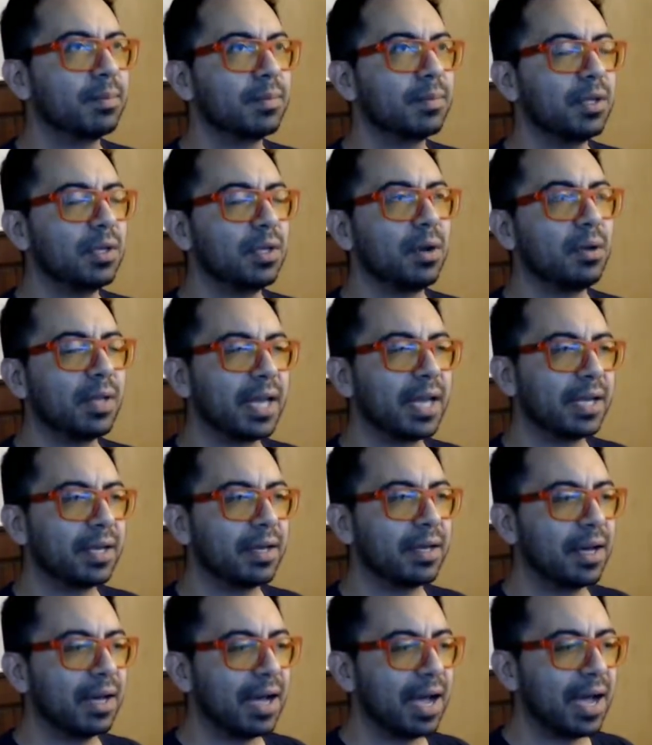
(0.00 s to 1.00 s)
You know, like
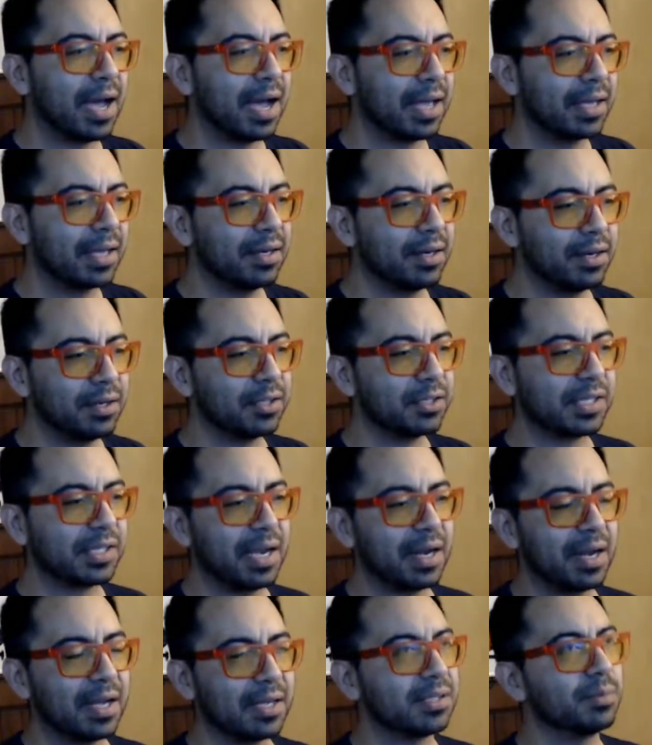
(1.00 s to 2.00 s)
I can
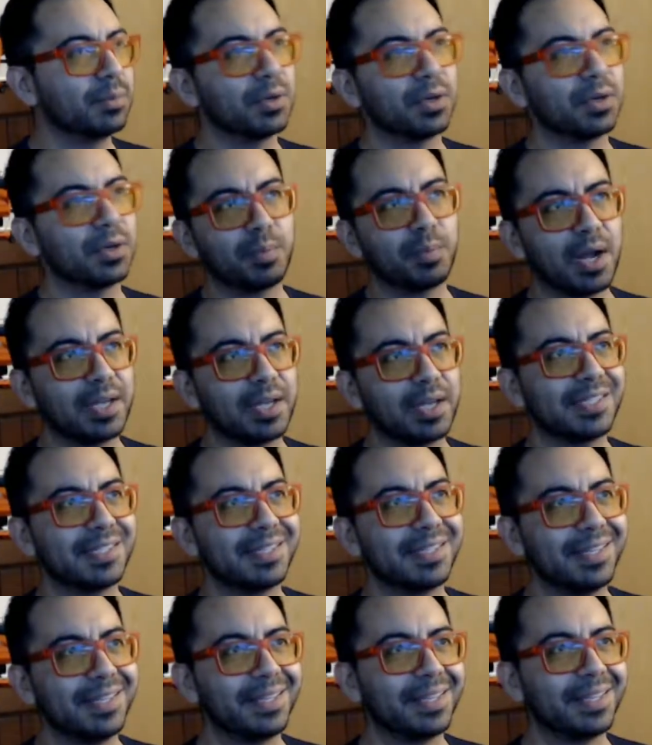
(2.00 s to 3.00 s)
understand how someone could probably just
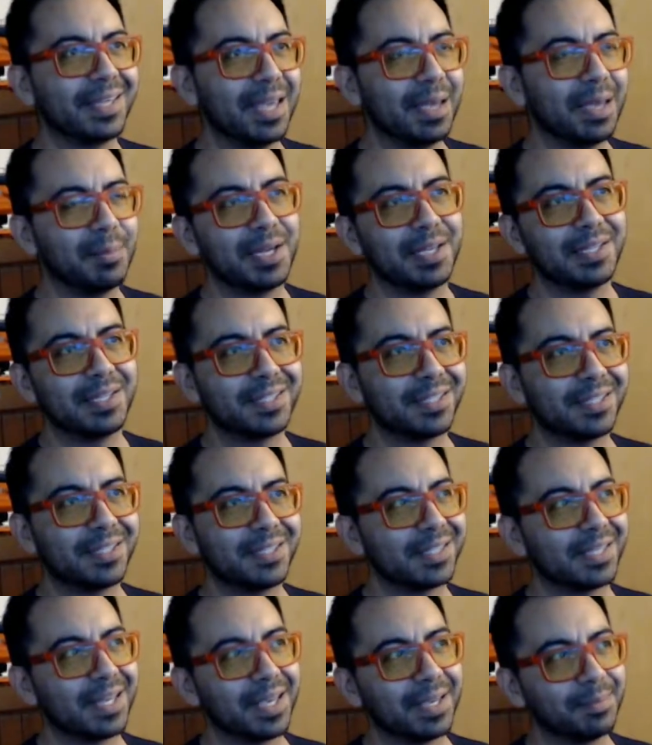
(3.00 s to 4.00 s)
see the game and it's
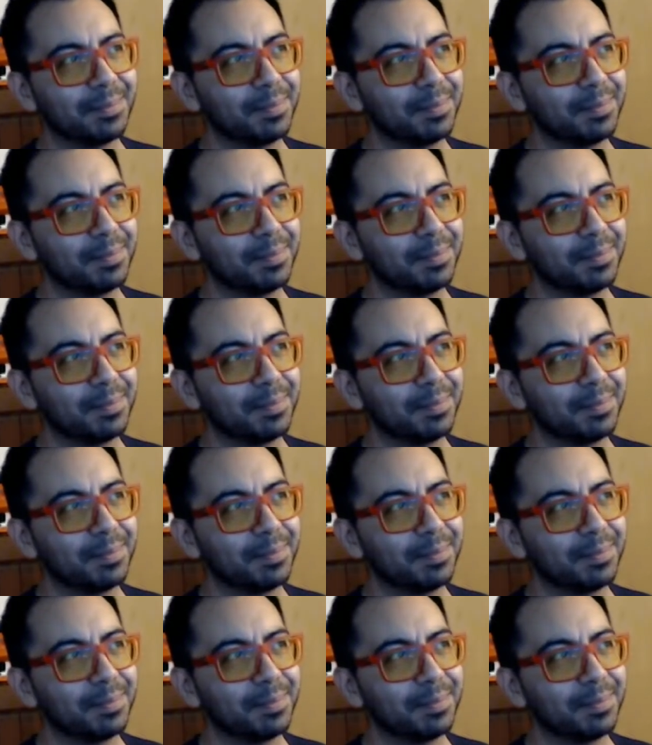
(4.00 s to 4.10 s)
just like,